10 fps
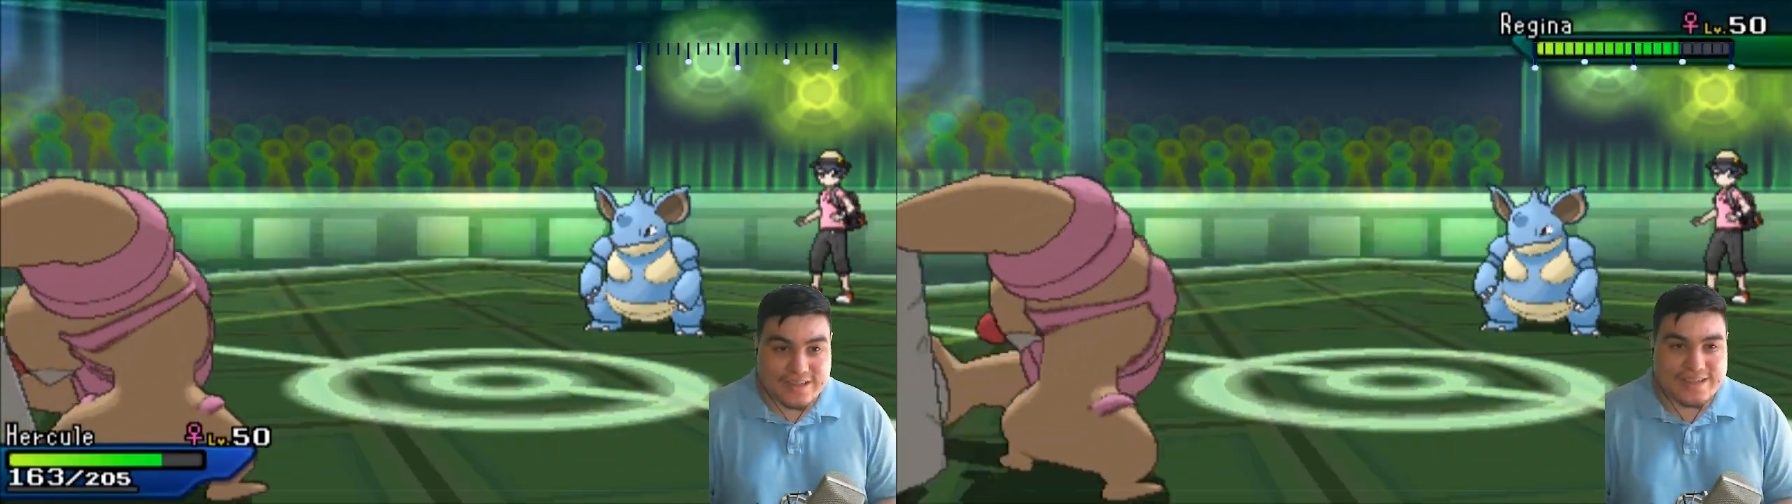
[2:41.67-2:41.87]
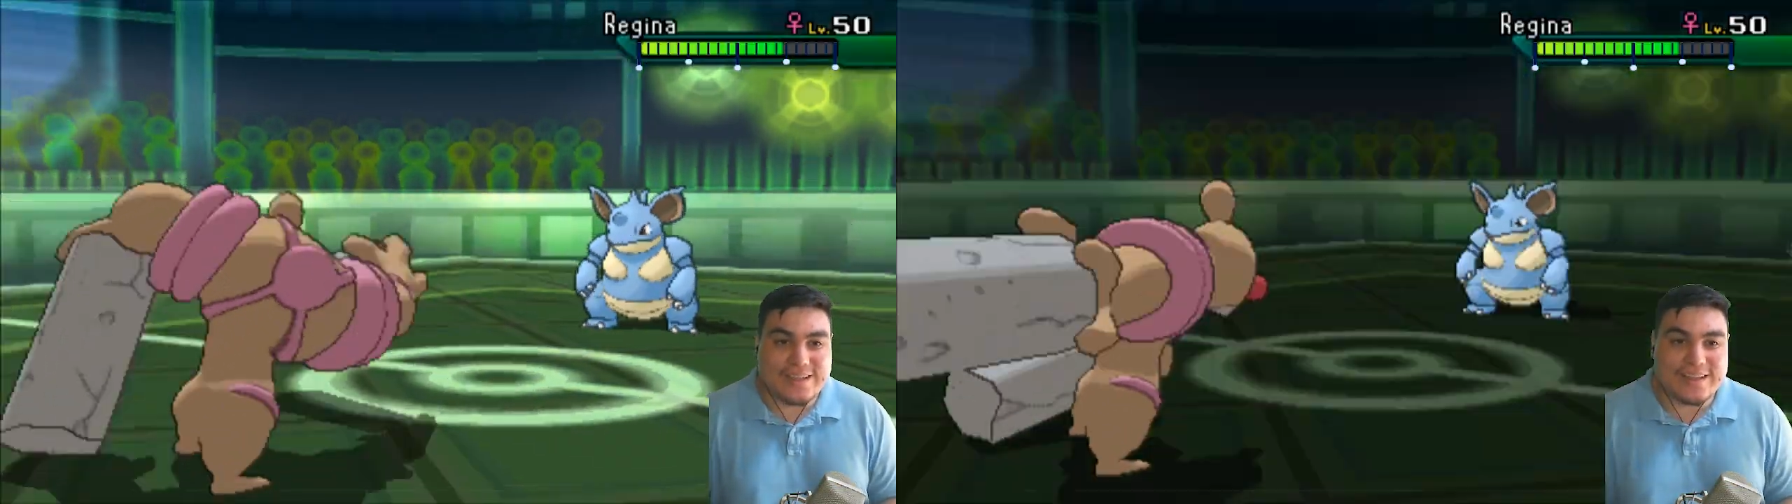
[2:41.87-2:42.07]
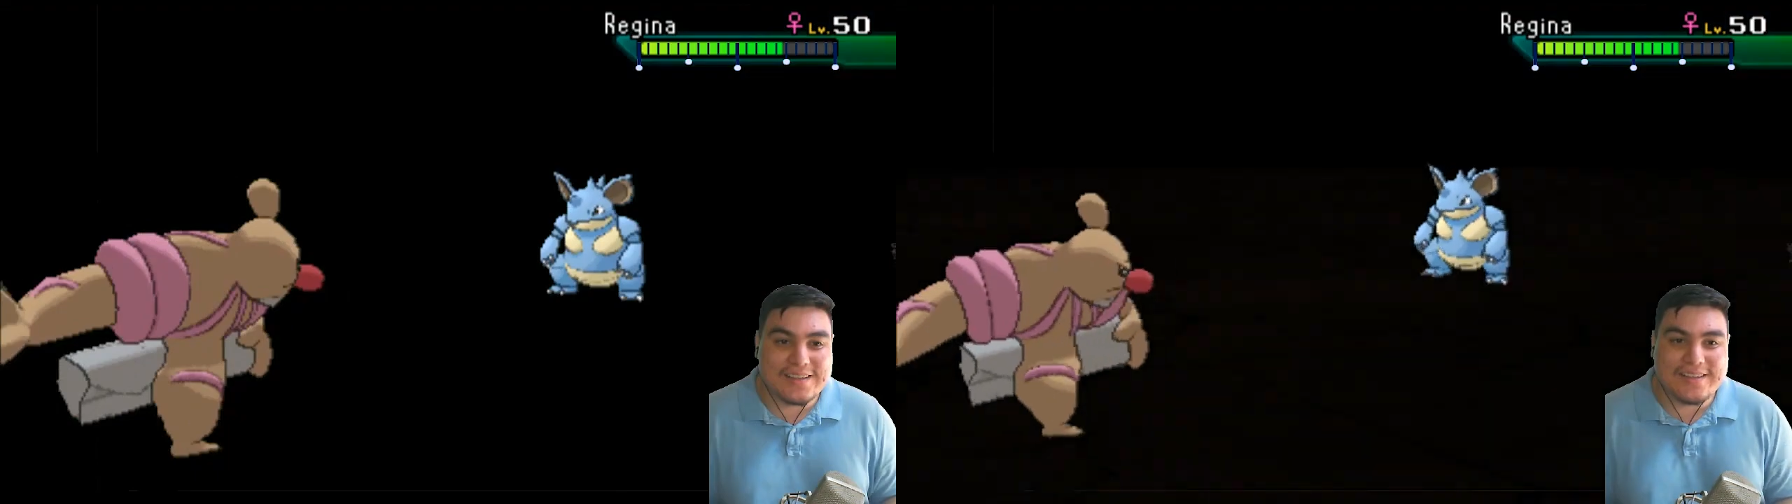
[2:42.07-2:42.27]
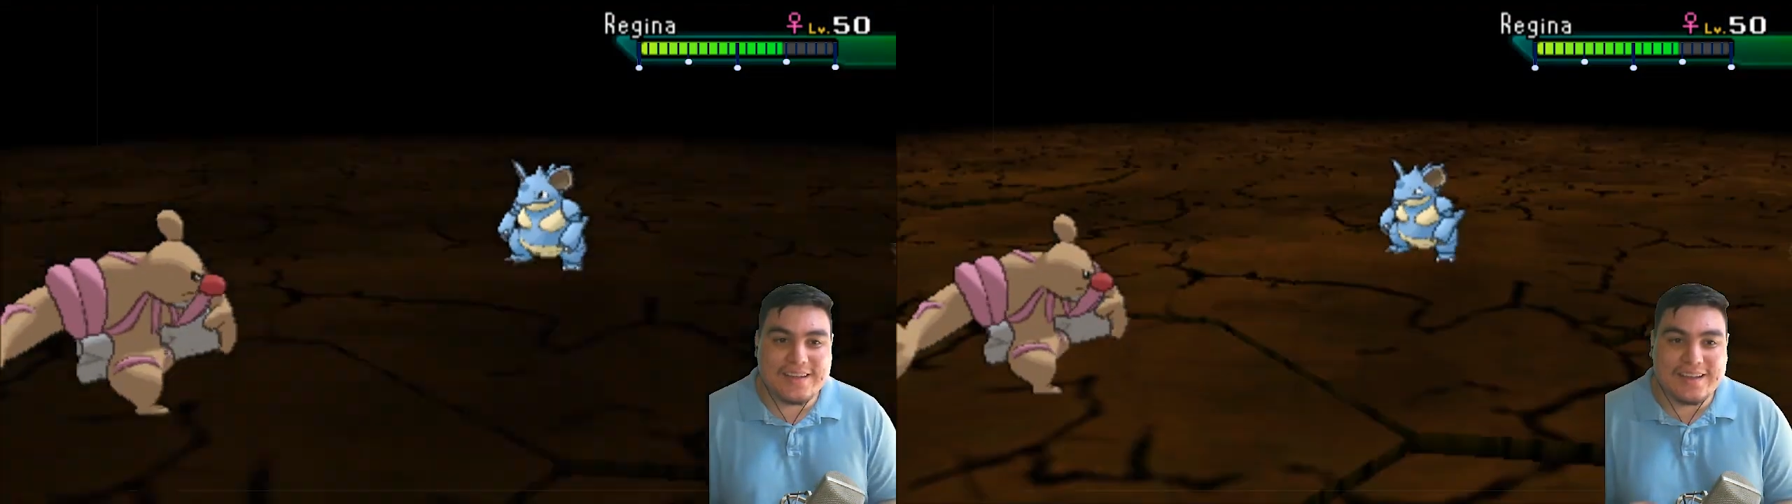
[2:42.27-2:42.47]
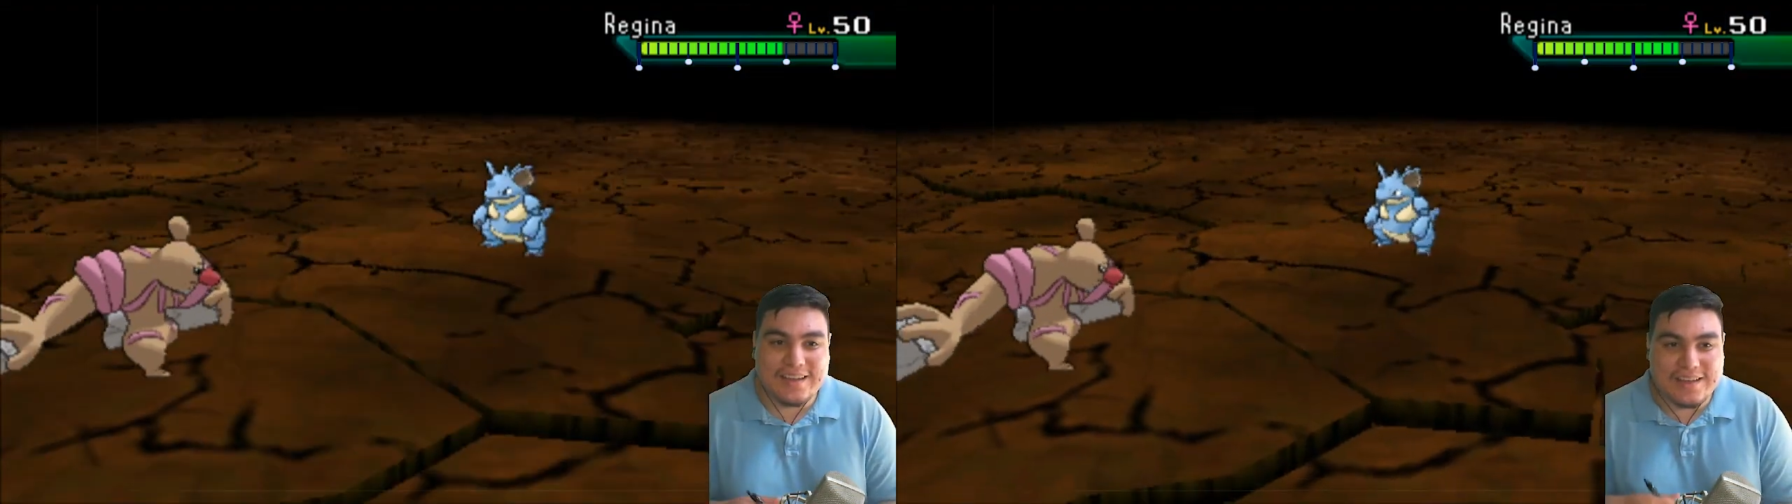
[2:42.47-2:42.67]
to see that this
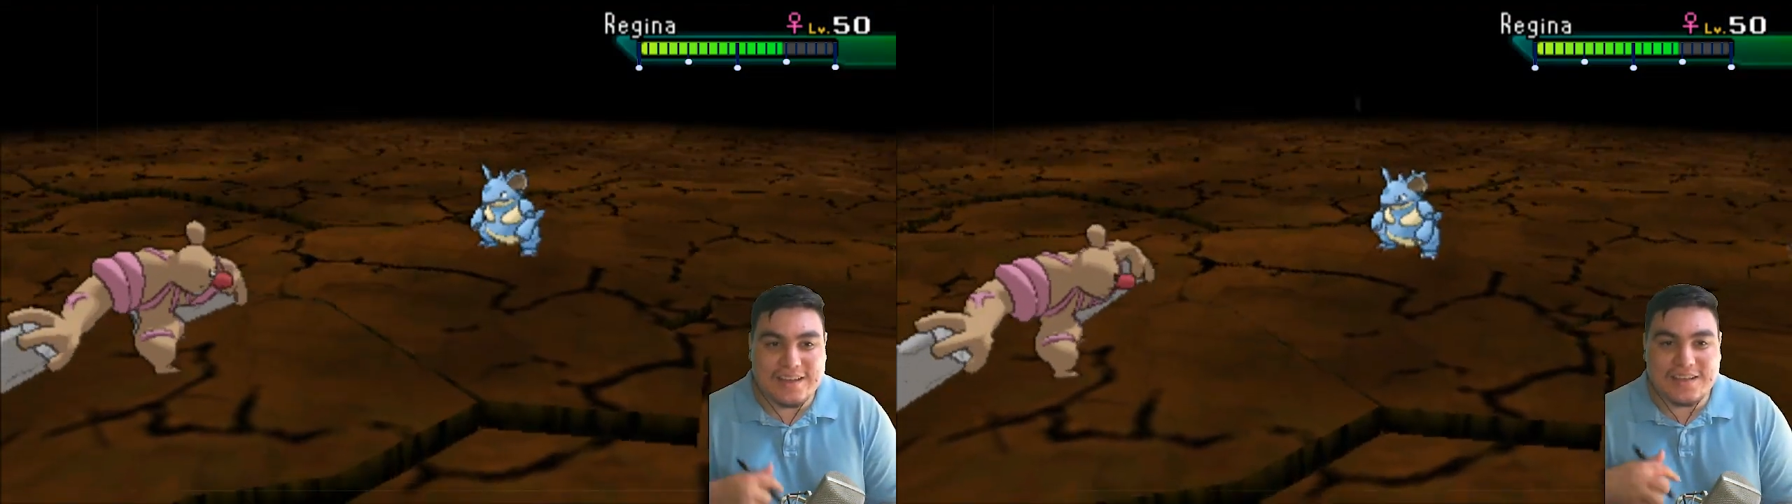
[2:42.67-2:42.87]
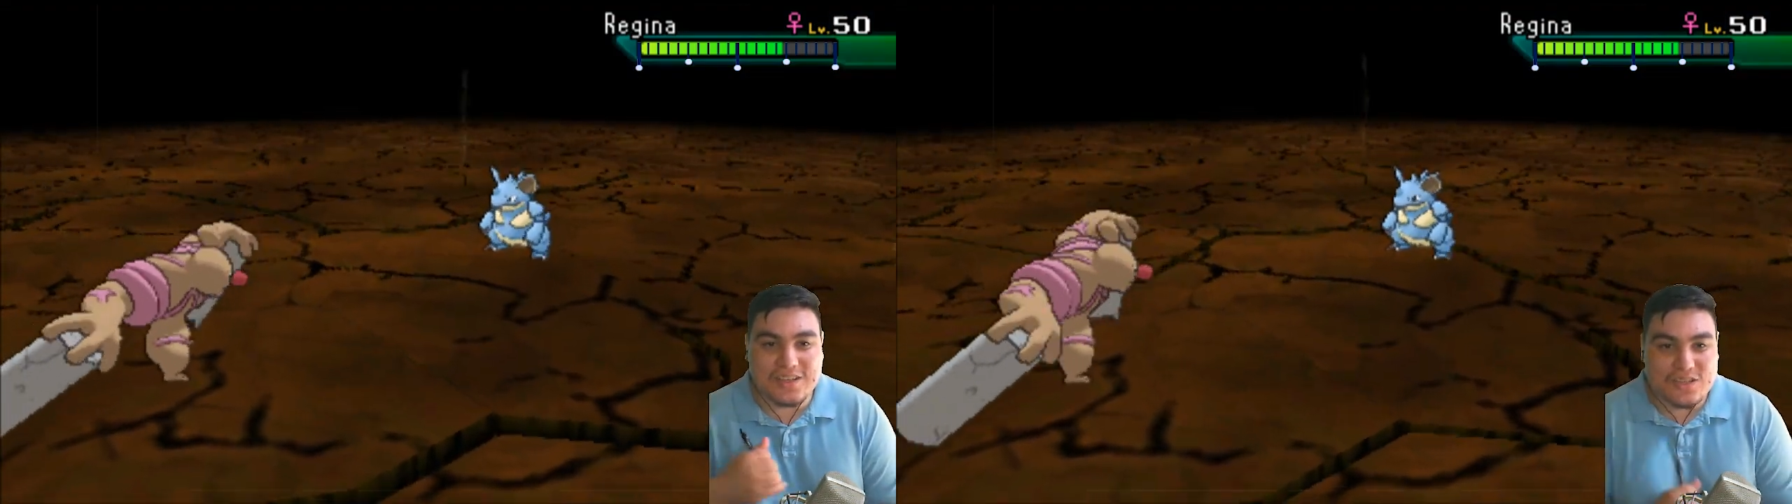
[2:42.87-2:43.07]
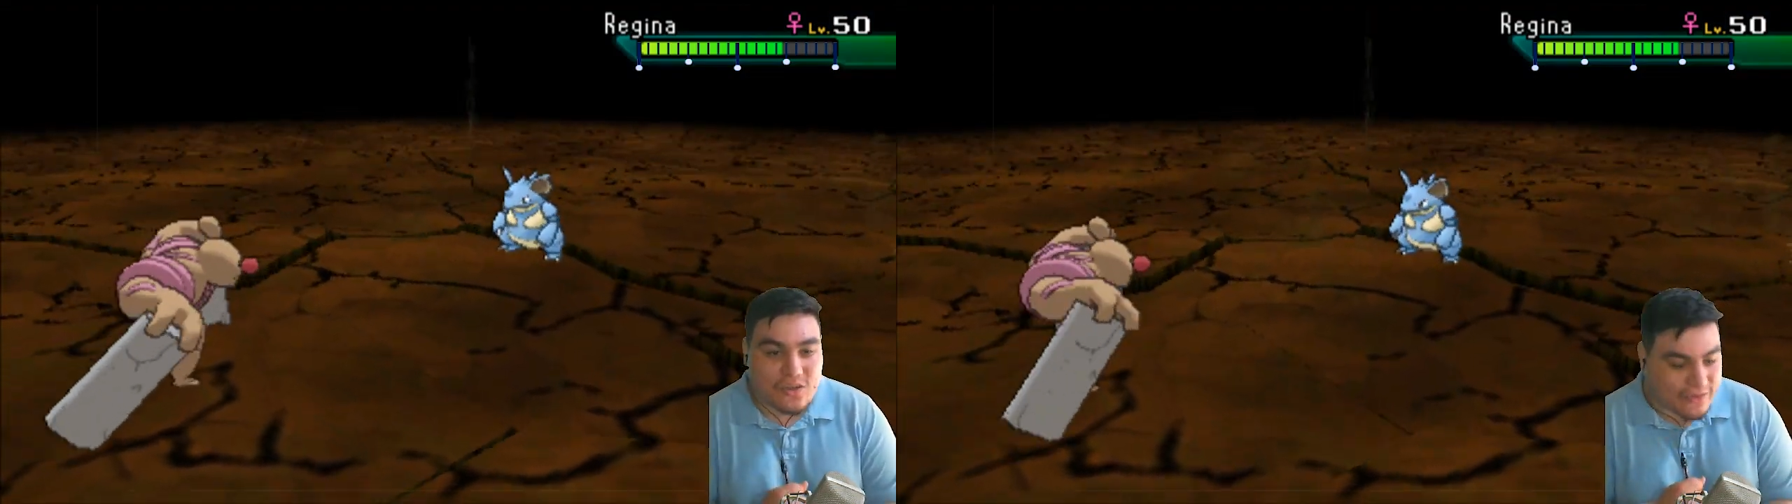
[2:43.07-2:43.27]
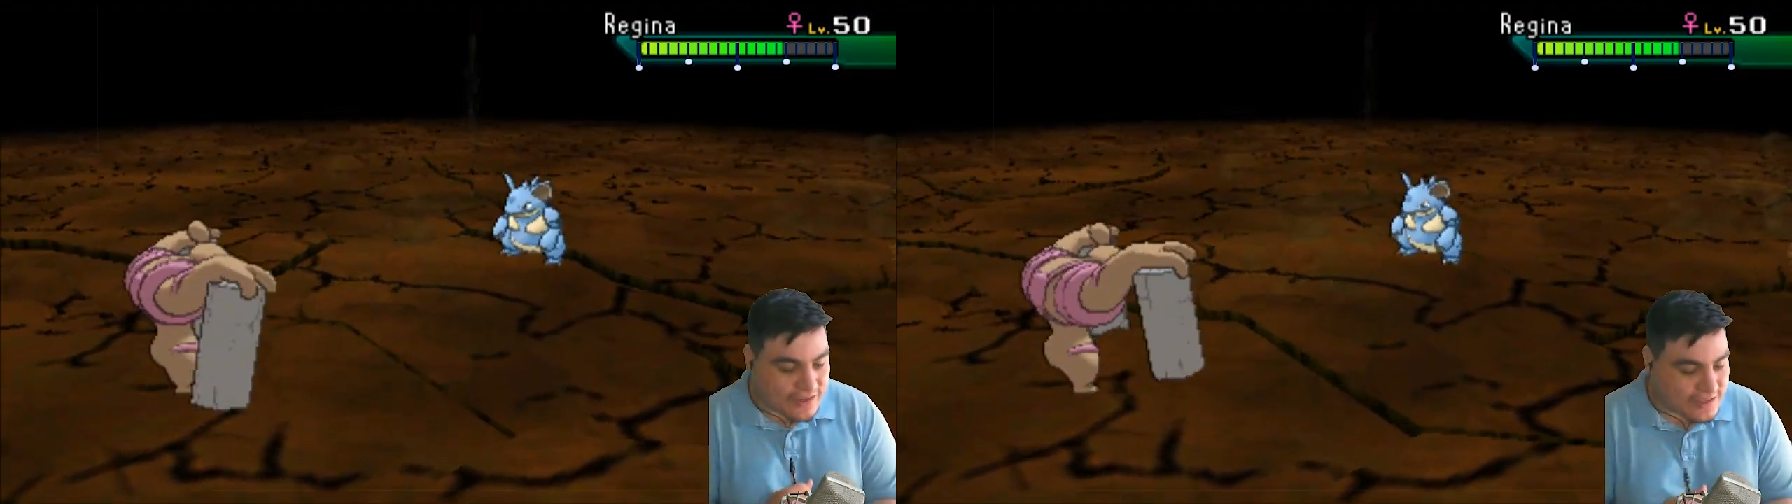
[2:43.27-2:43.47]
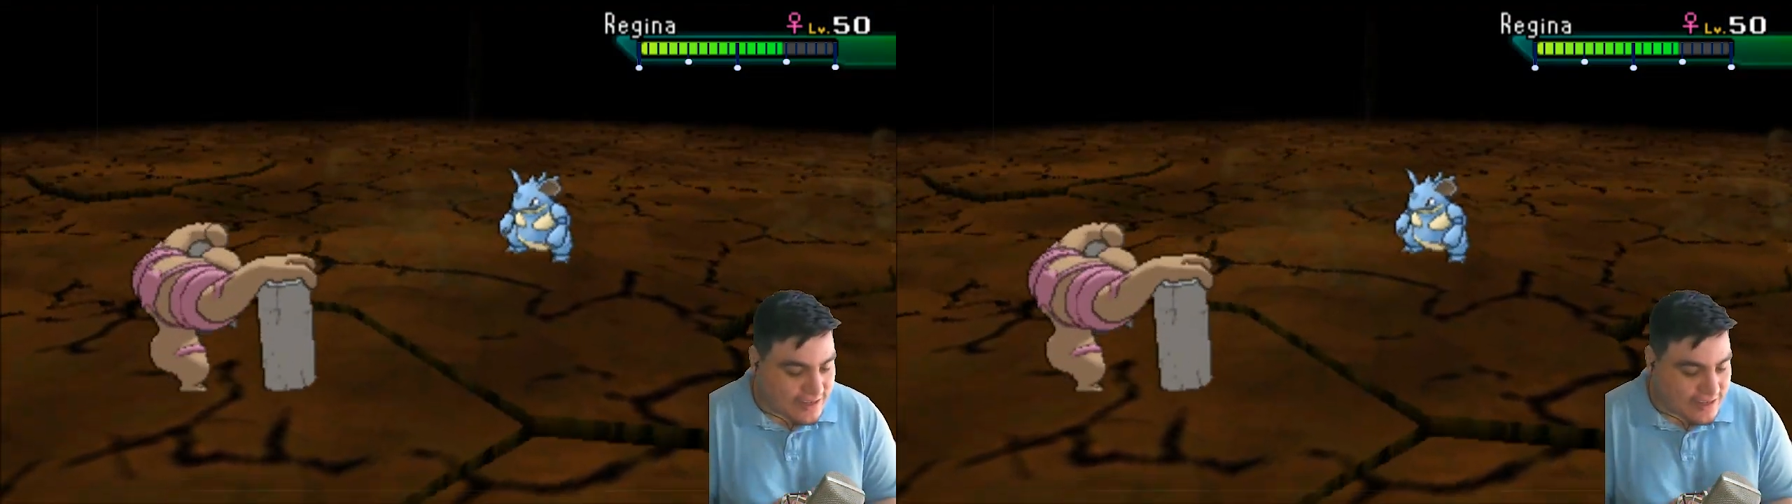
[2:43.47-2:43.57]
thing is Assault Vested.